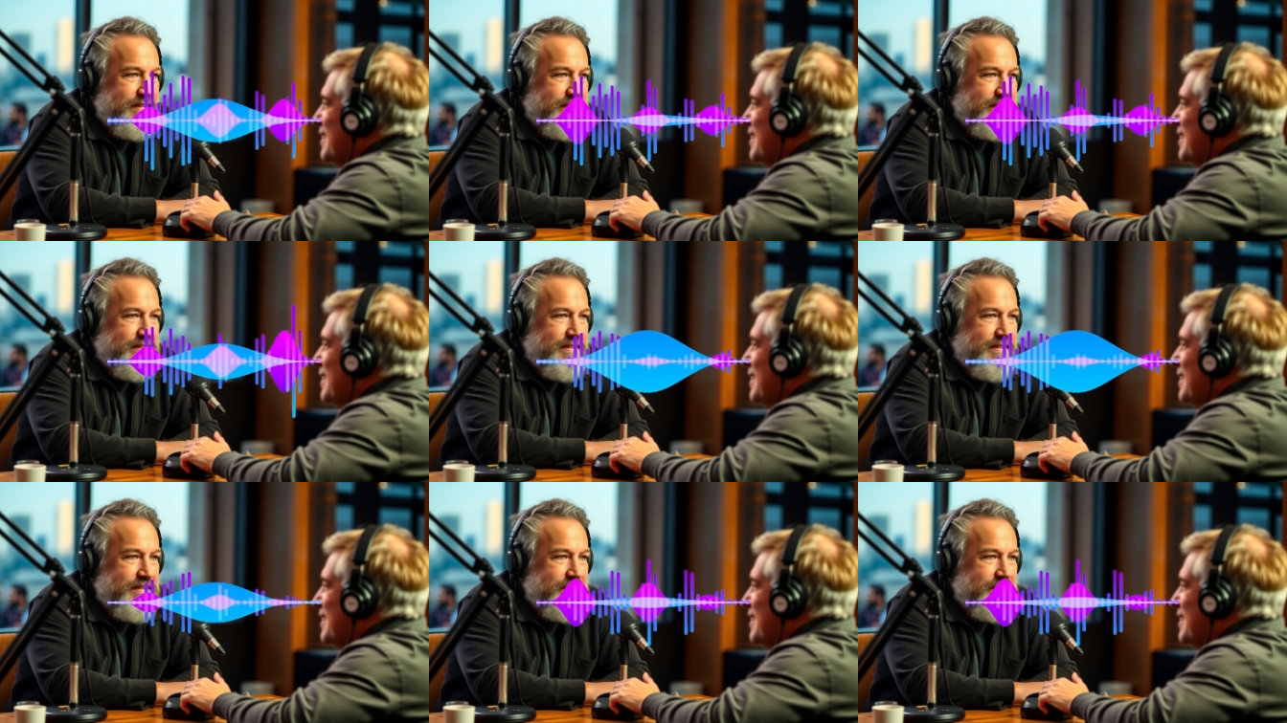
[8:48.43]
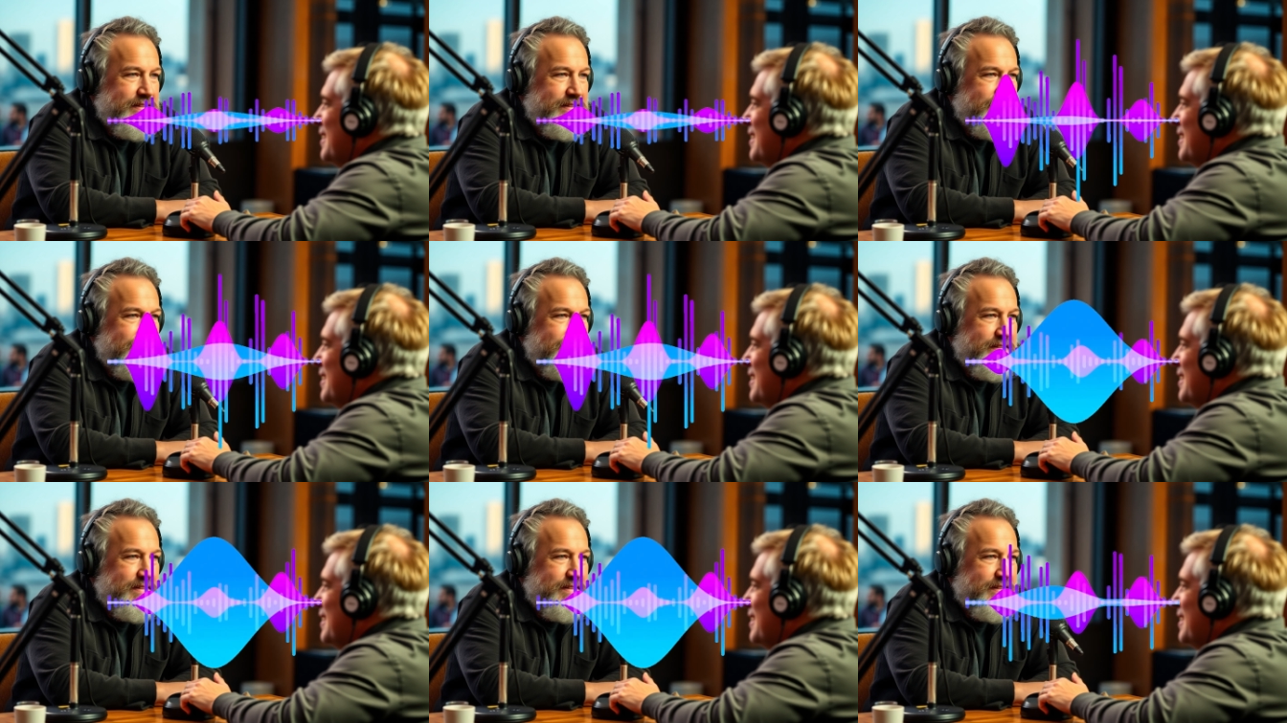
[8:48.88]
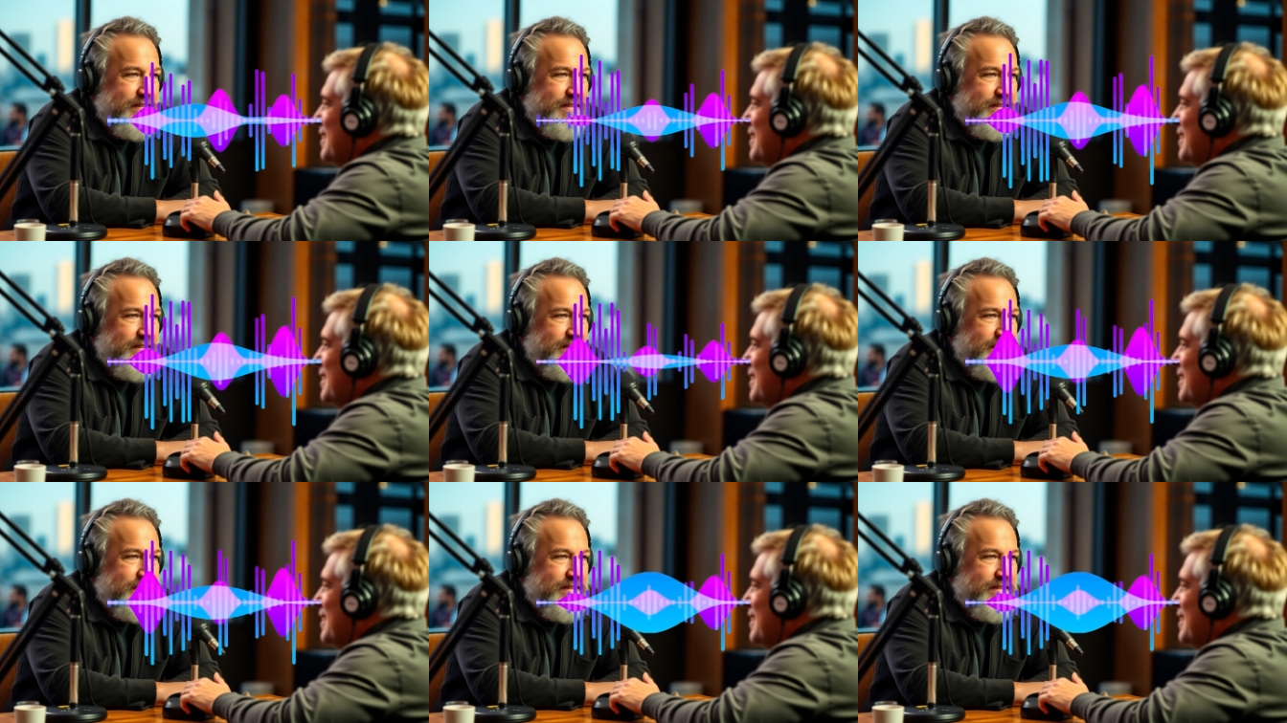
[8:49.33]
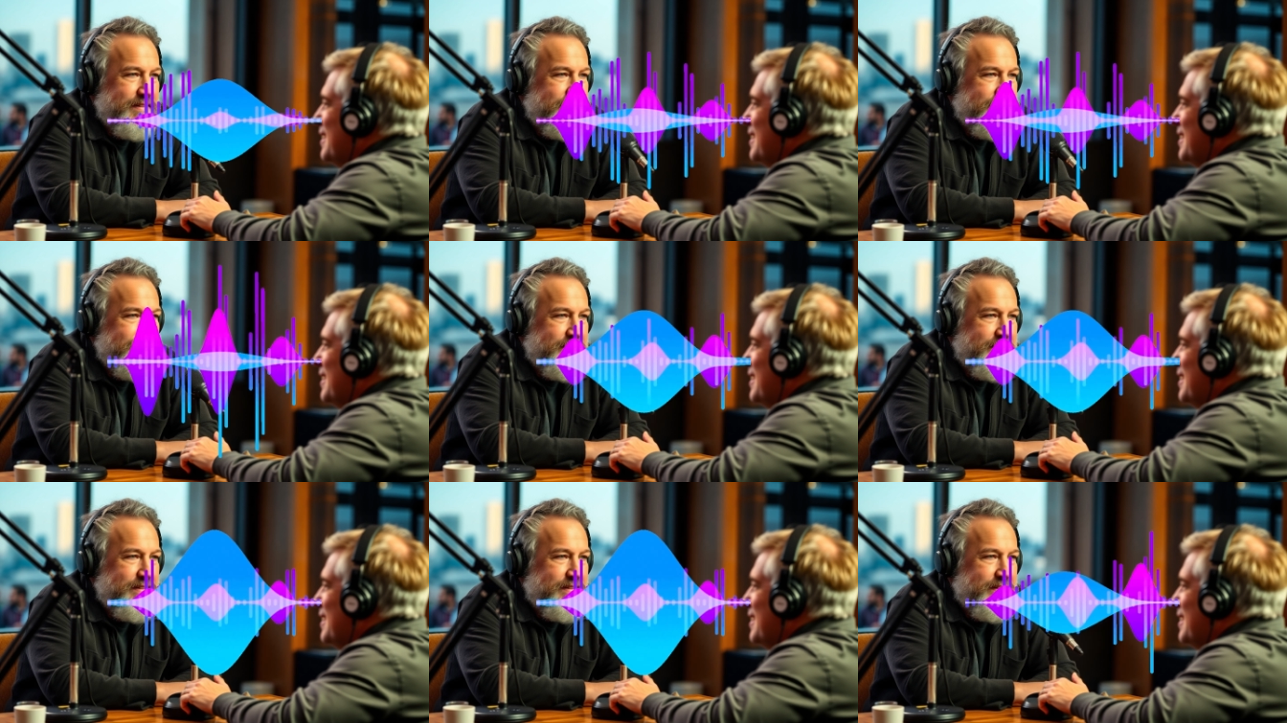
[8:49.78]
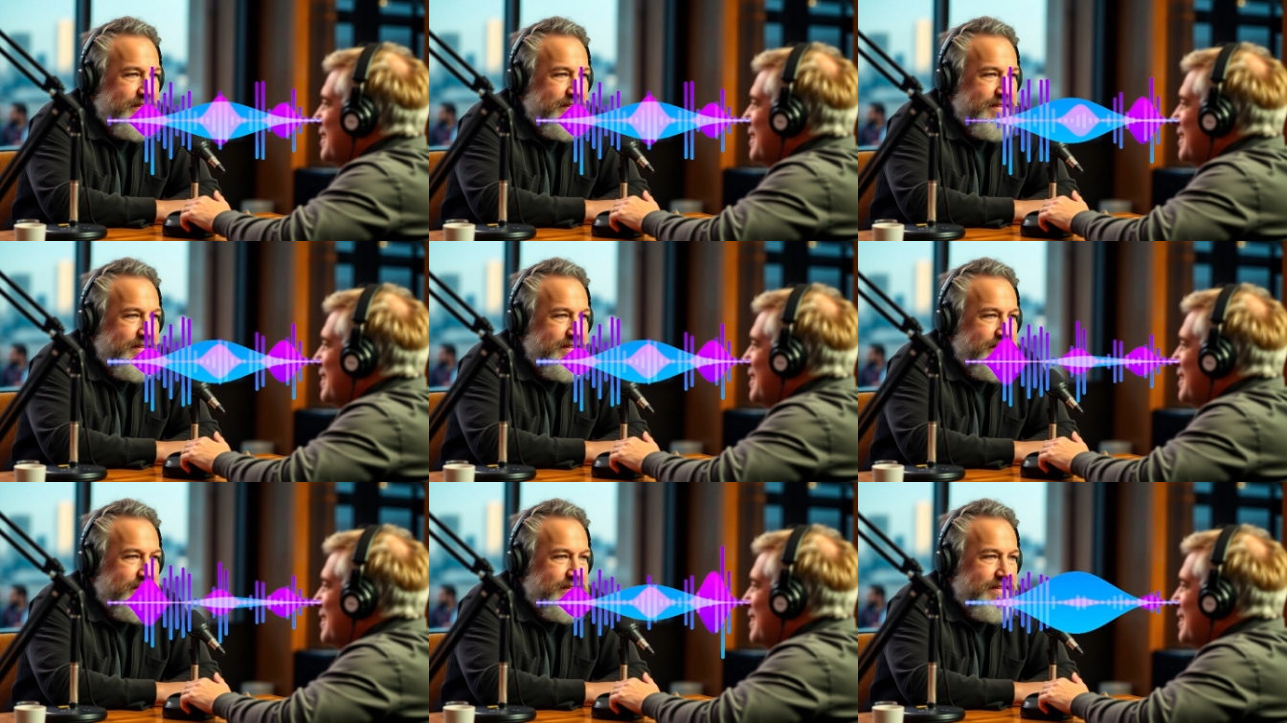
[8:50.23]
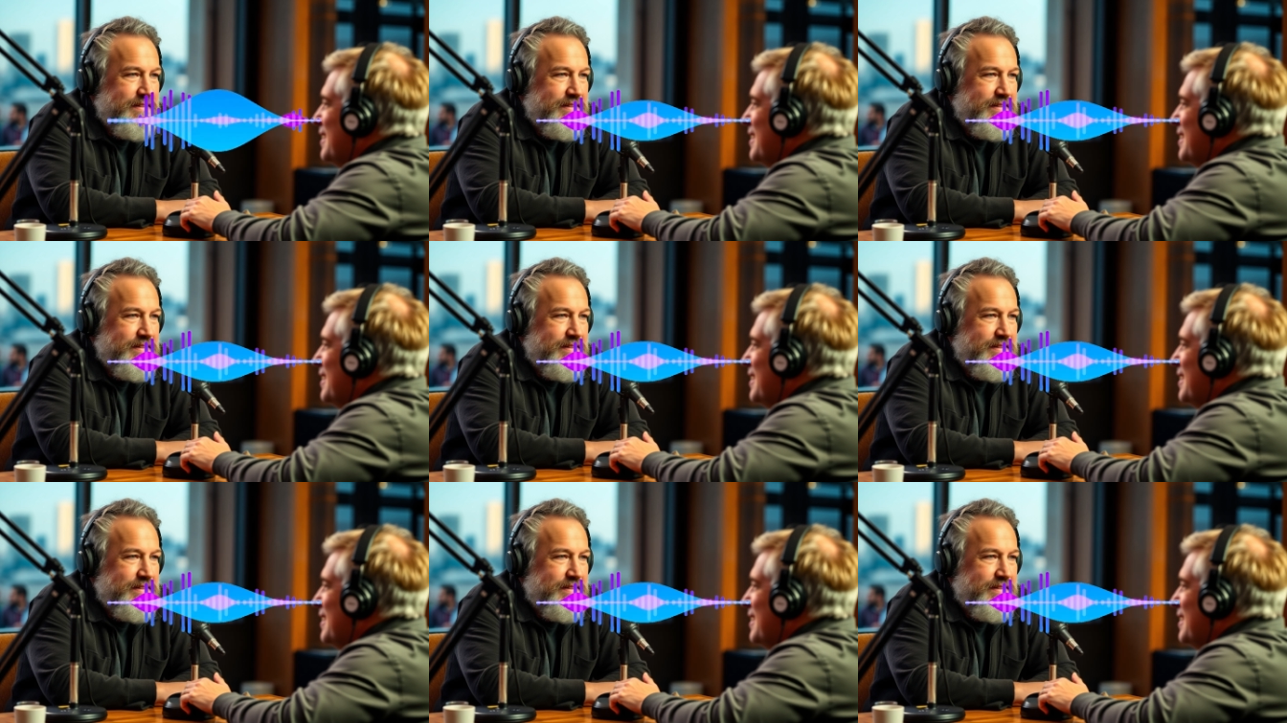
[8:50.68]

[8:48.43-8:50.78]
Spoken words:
Well, he kind of flips the script on it.